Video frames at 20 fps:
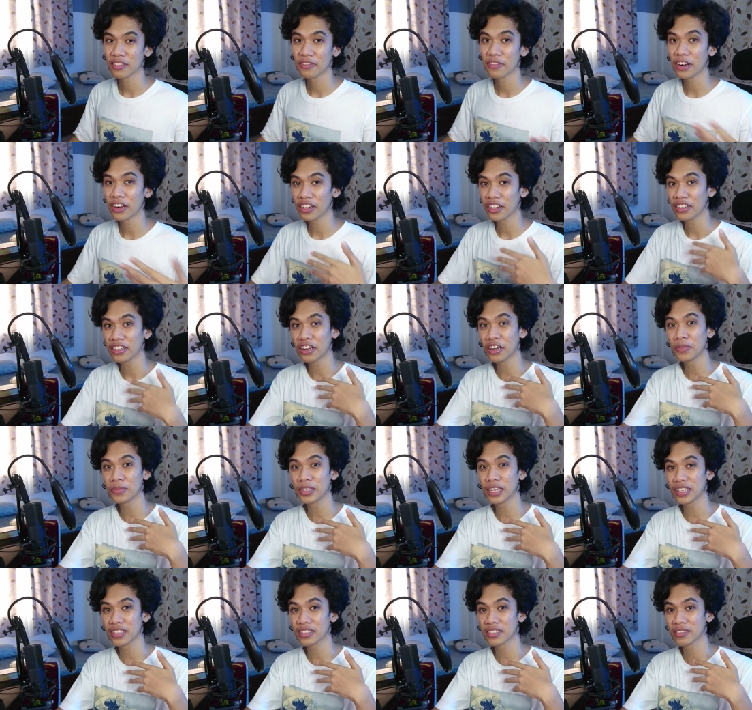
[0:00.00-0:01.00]
Farther the
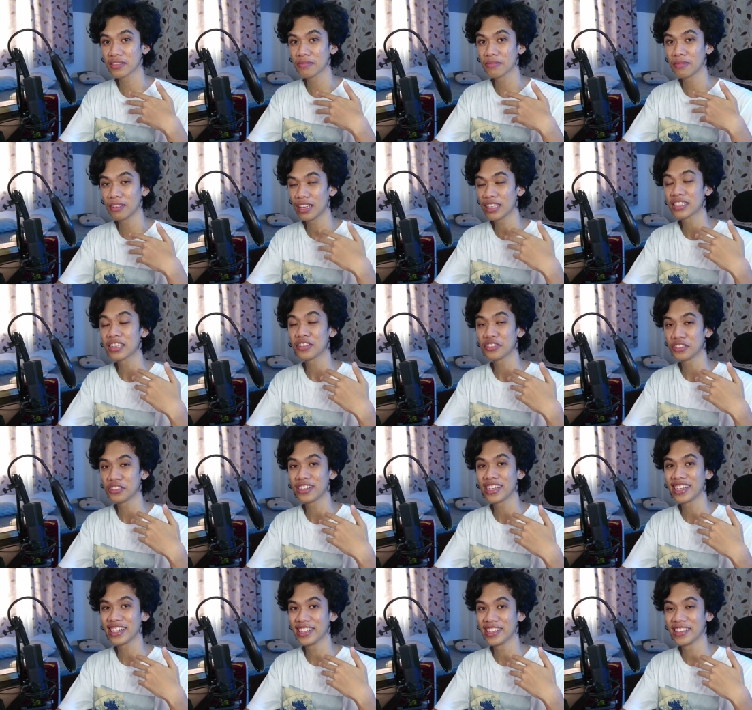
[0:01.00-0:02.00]
objects, less sound you
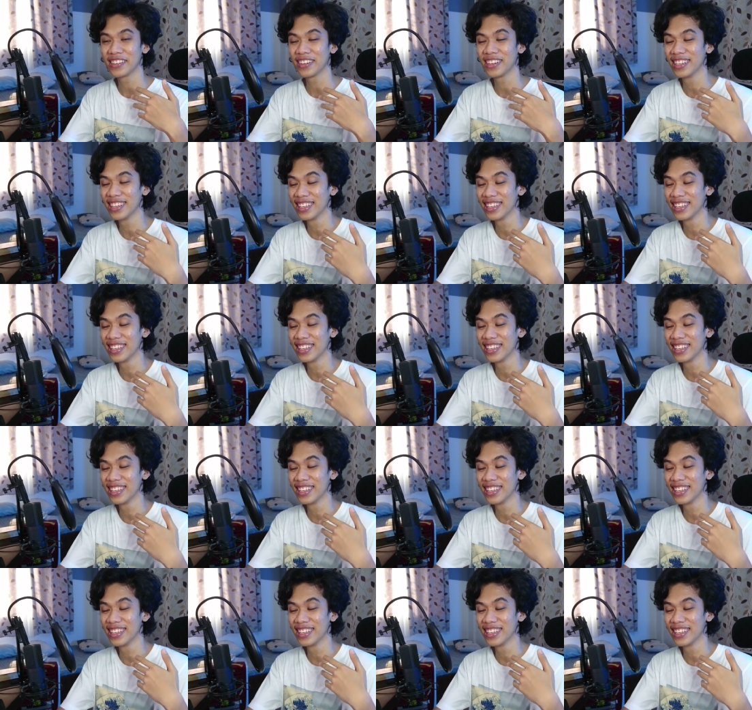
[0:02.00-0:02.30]
hear.